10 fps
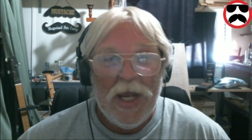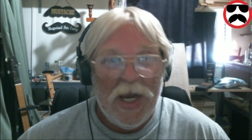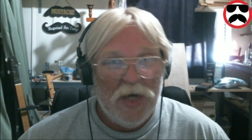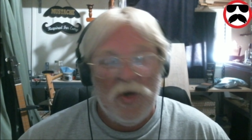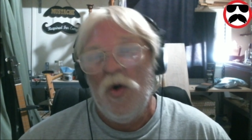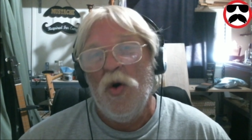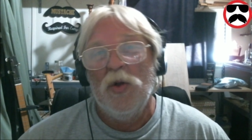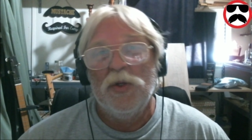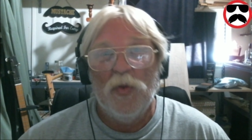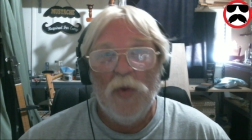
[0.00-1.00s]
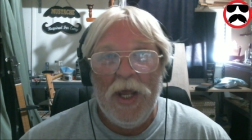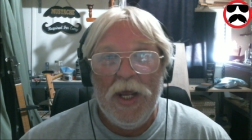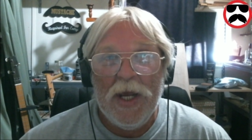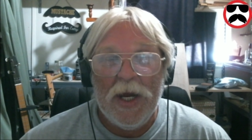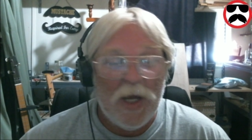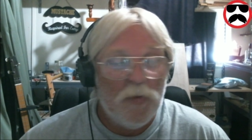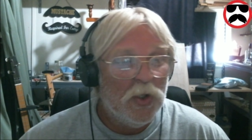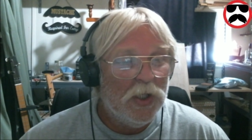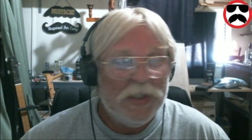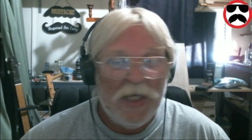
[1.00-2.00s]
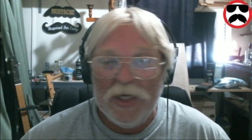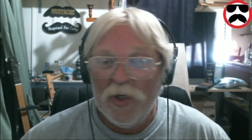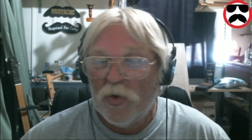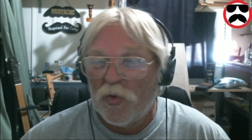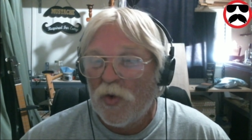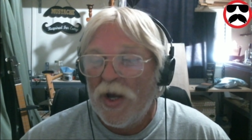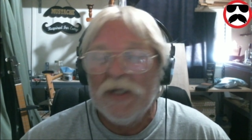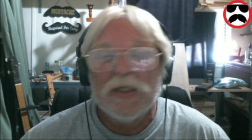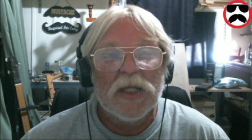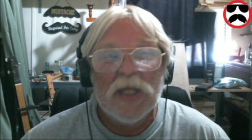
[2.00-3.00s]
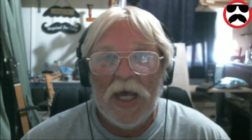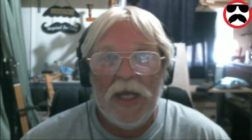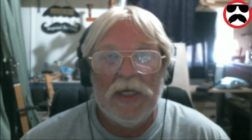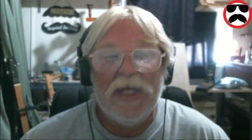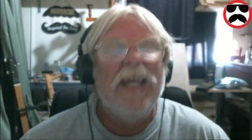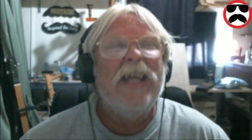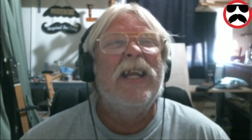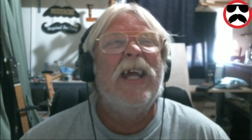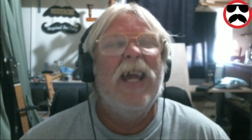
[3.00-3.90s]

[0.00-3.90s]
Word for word: and hauled away. And I'm going to take great delight in